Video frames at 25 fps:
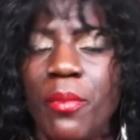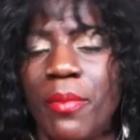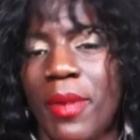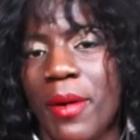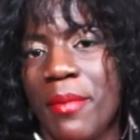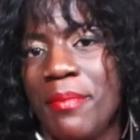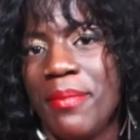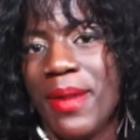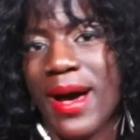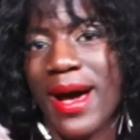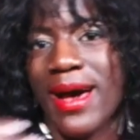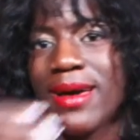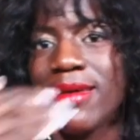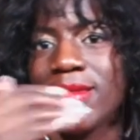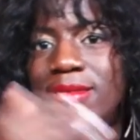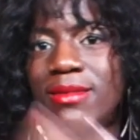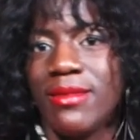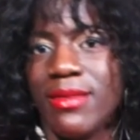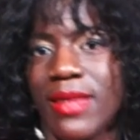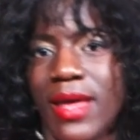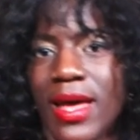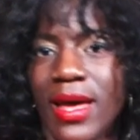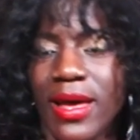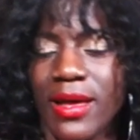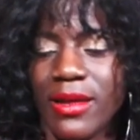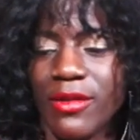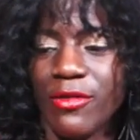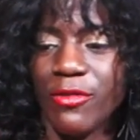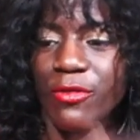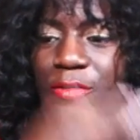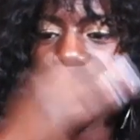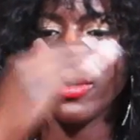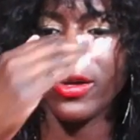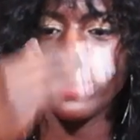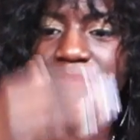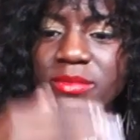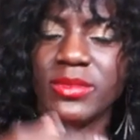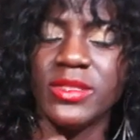But back then,
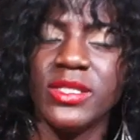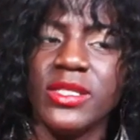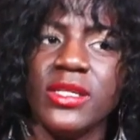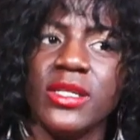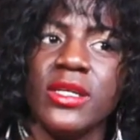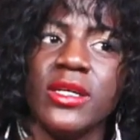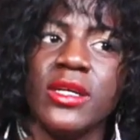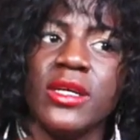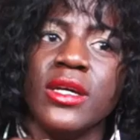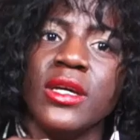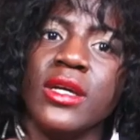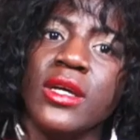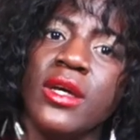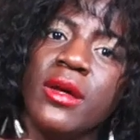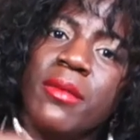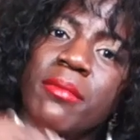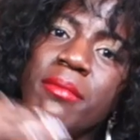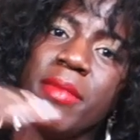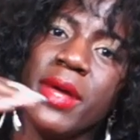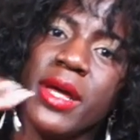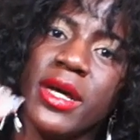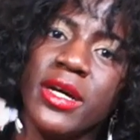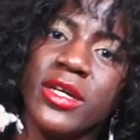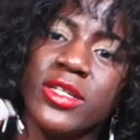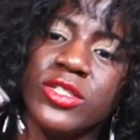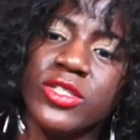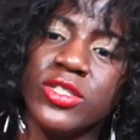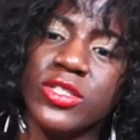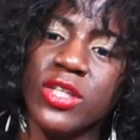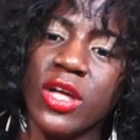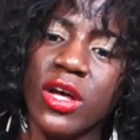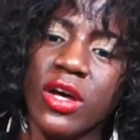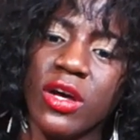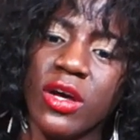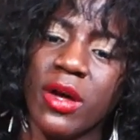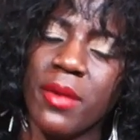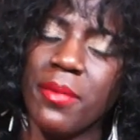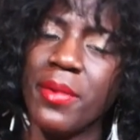for him to make a
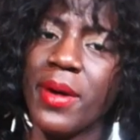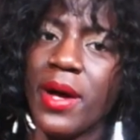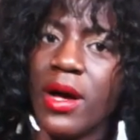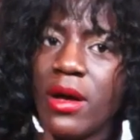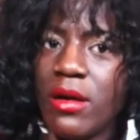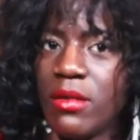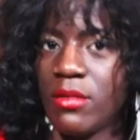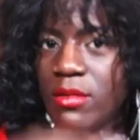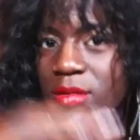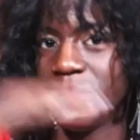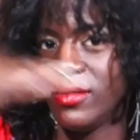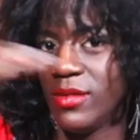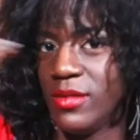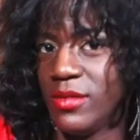song about